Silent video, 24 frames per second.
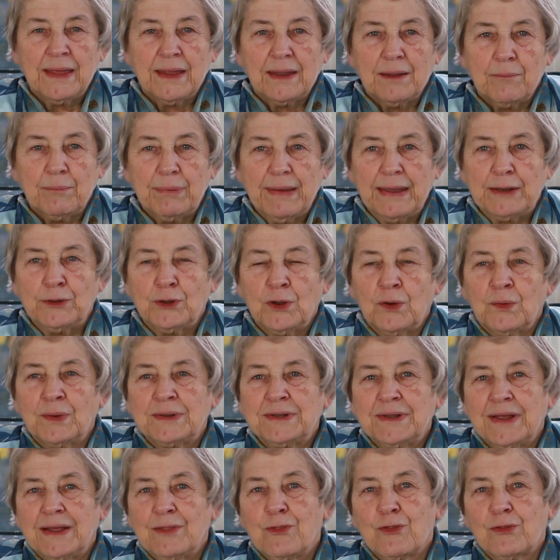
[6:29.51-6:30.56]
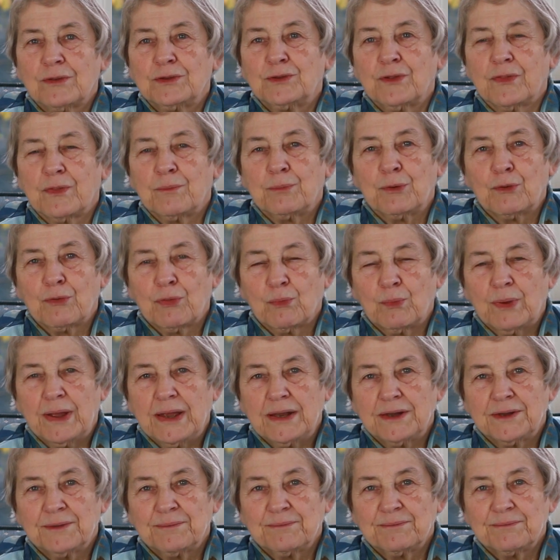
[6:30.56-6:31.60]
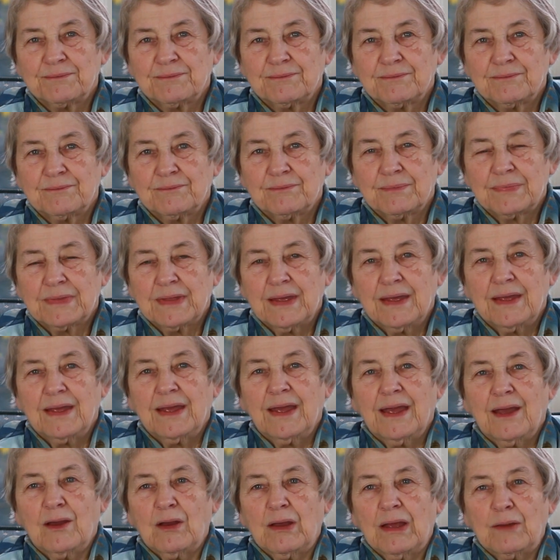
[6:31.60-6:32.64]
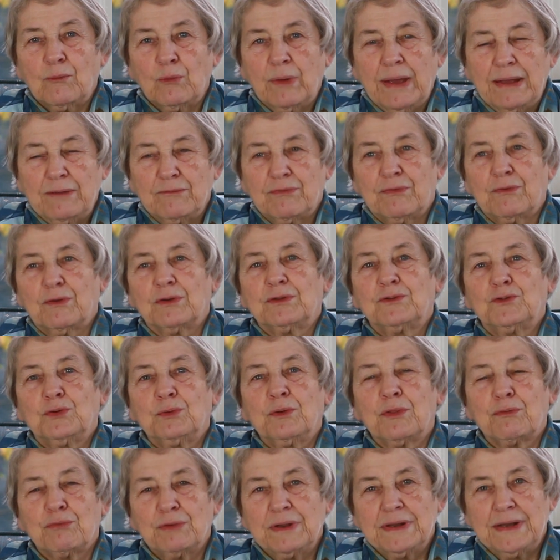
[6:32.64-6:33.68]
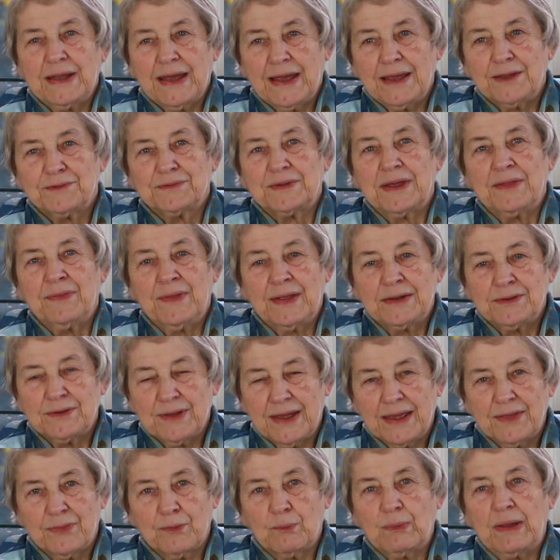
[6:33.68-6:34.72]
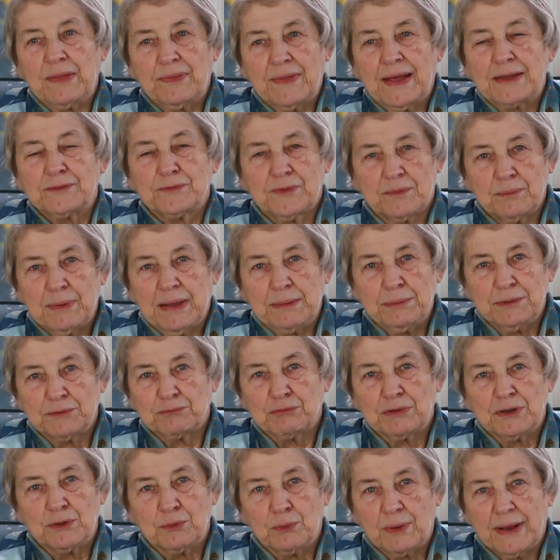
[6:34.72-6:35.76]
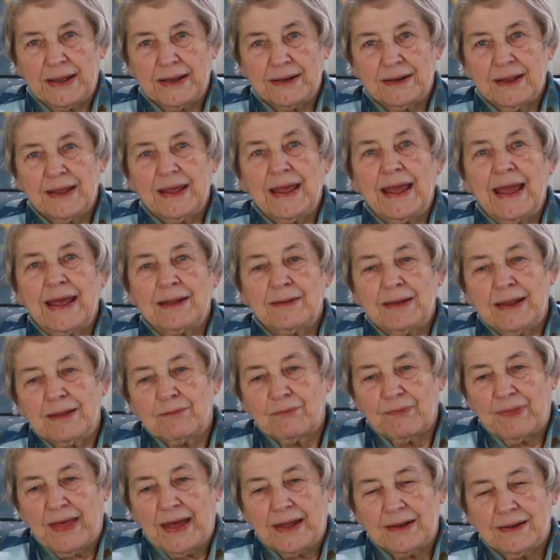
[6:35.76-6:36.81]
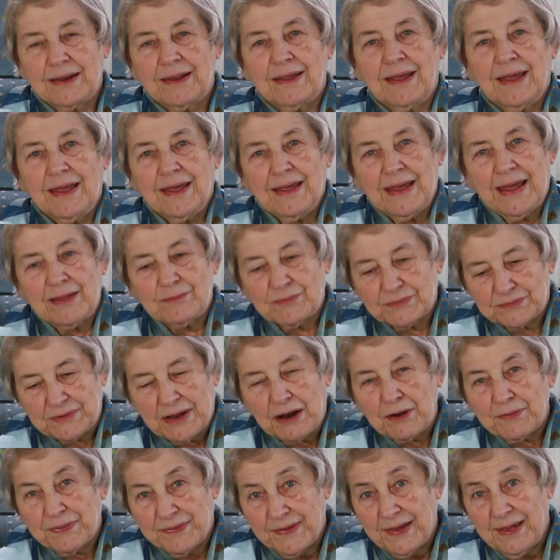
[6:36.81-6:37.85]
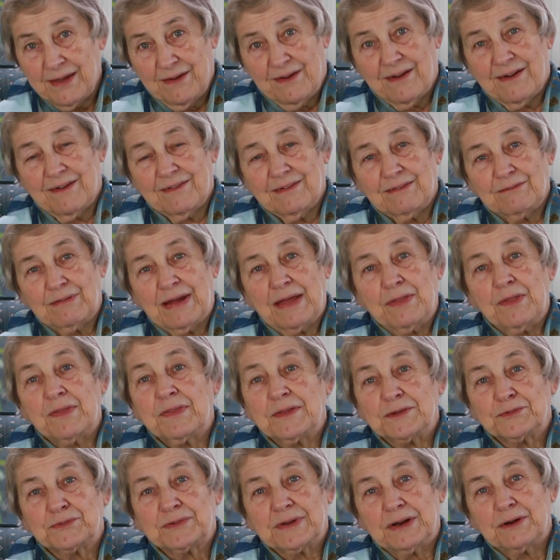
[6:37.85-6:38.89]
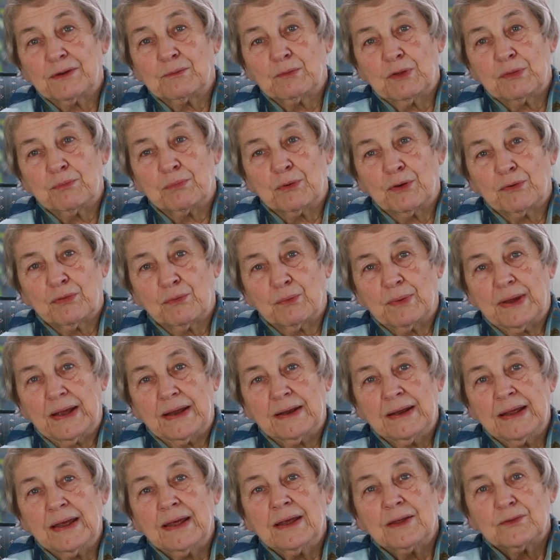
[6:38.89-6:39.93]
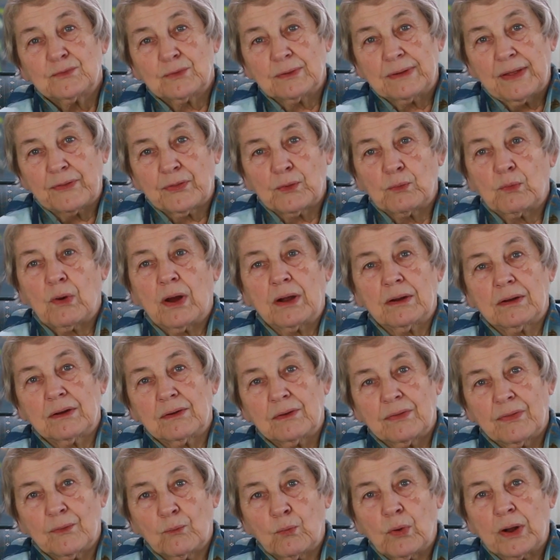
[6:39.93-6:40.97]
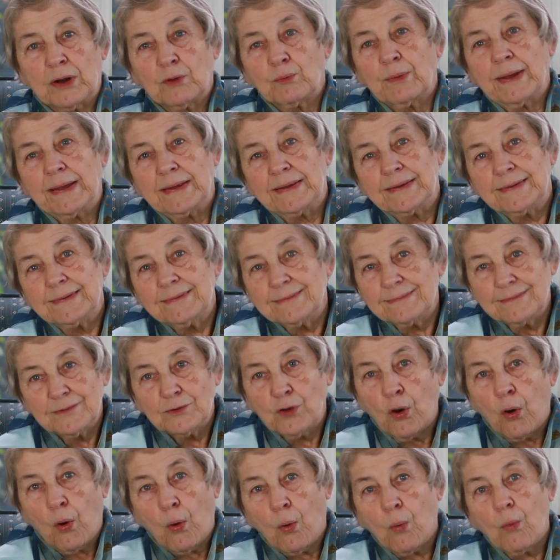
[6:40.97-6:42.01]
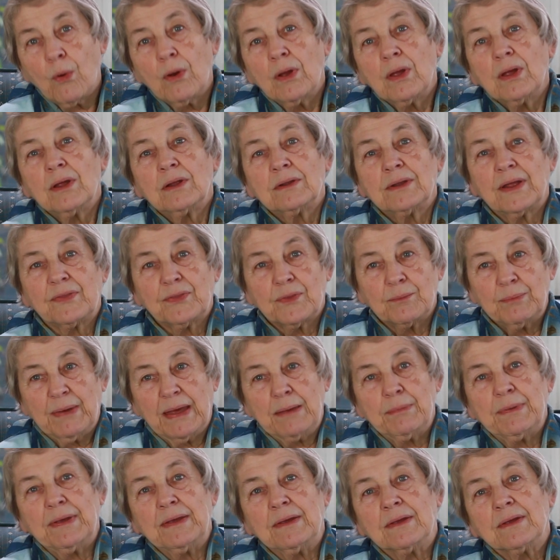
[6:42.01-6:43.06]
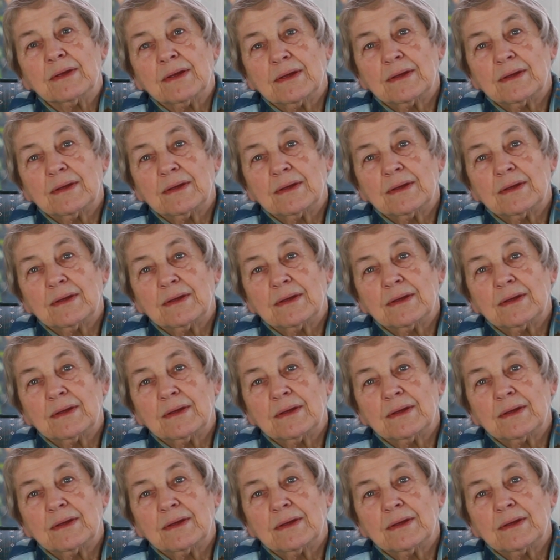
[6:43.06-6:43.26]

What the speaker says: pay no attention to the birth weight. Wait for 2 or 3 days and then take the weight. That's the baby's real weight. And and start there rather than starting with birth weight. So let the water weight go, let the baby